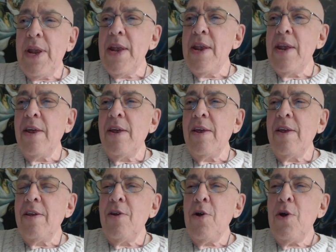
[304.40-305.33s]
reading
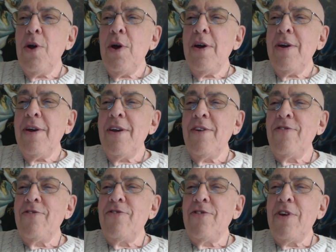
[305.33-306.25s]

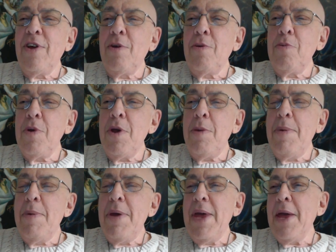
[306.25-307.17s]
is
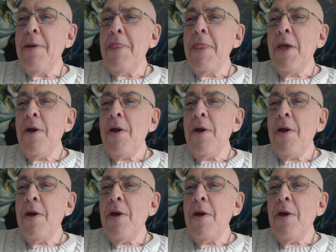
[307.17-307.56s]
EB,